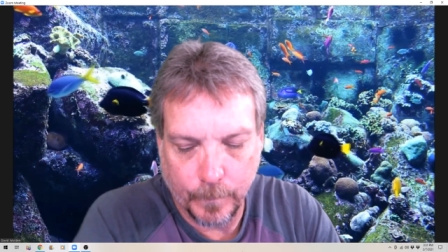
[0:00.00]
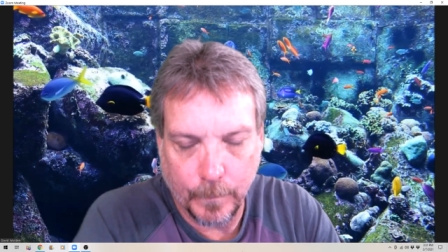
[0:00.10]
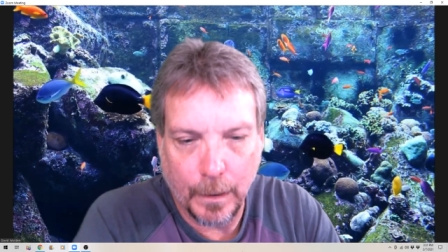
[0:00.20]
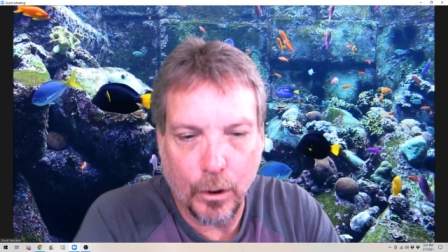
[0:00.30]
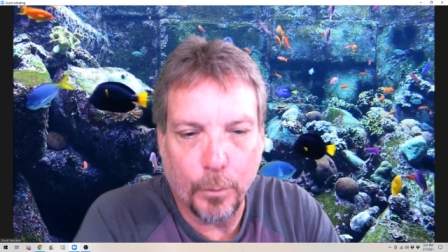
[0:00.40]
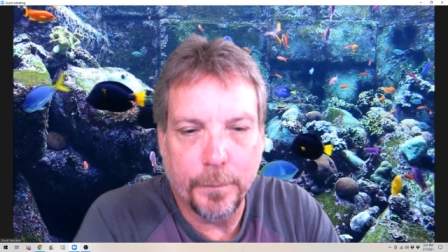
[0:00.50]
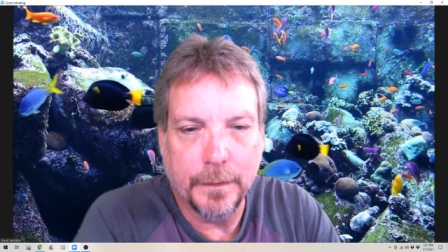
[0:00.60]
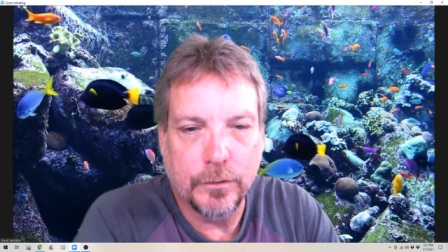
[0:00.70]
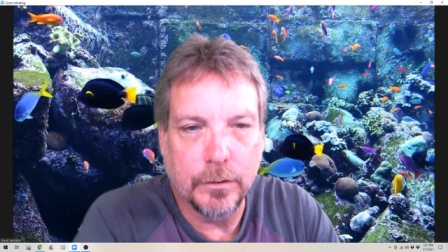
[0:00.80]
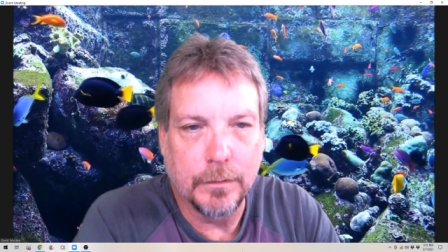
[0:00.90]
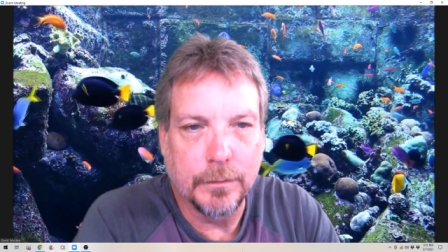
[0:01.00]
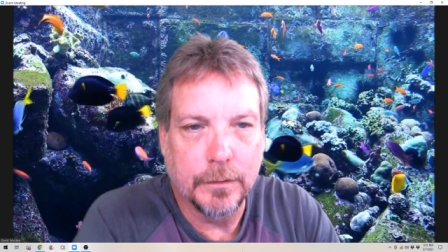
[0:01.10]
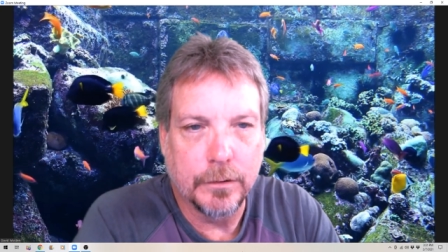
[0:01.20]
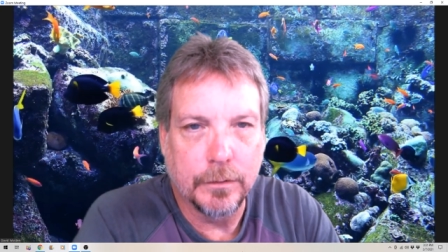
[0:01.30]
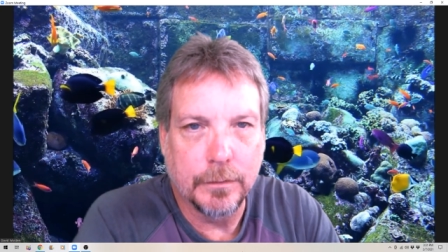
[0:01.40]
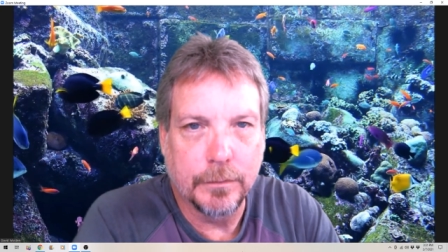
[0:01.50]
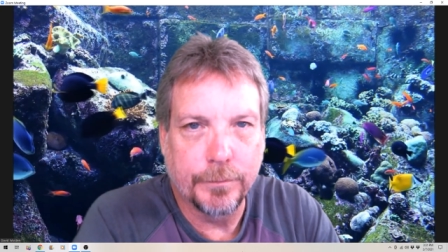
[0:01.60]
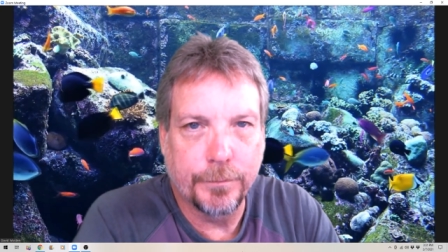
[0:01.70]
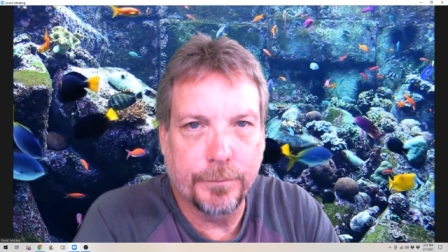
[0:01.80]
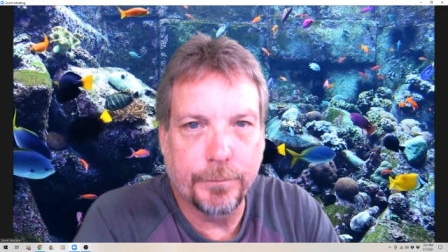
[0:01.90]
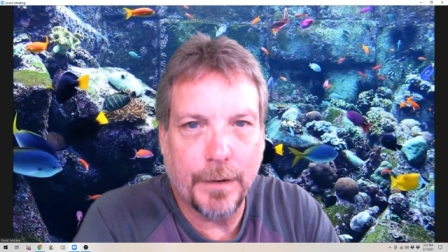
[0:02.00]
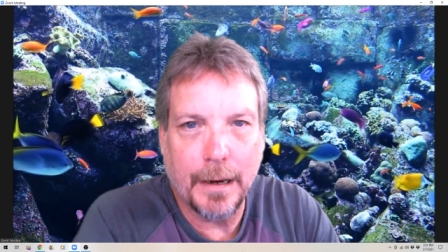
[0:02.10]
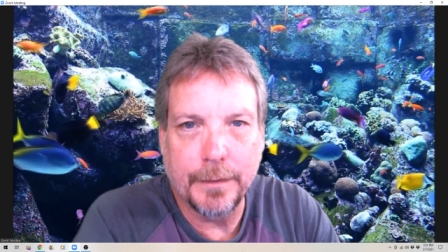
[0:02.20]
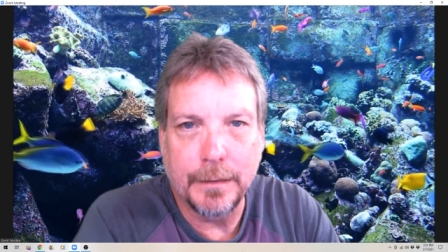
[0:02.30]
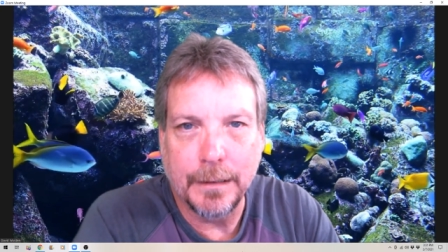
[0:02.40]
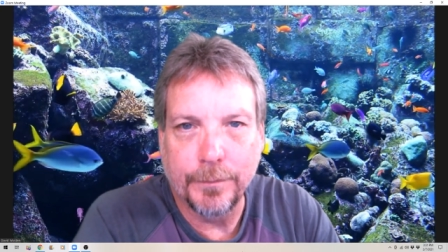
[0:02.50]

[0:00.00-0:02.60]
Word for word: I hope that you find the